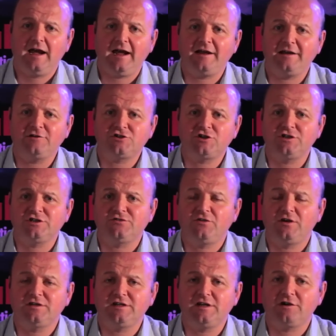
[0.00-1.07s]
and
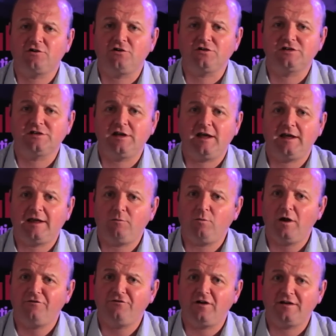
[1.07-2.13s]
transfers it across a
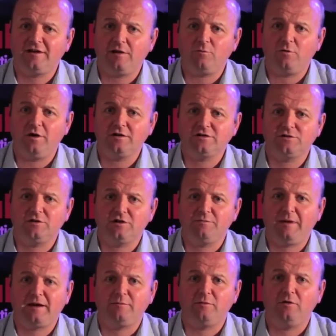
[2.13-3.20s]
Wi-Fi network to a
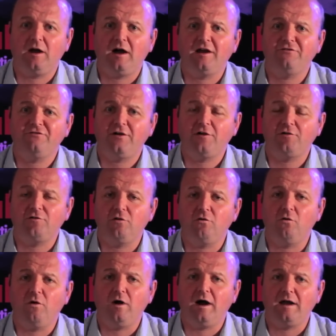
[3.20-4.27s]
compatible iPhone
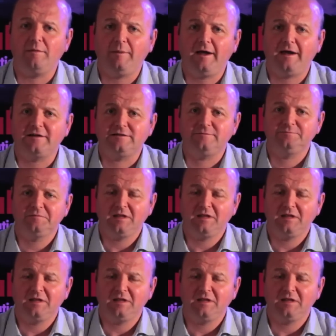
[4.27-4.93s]
or iPad.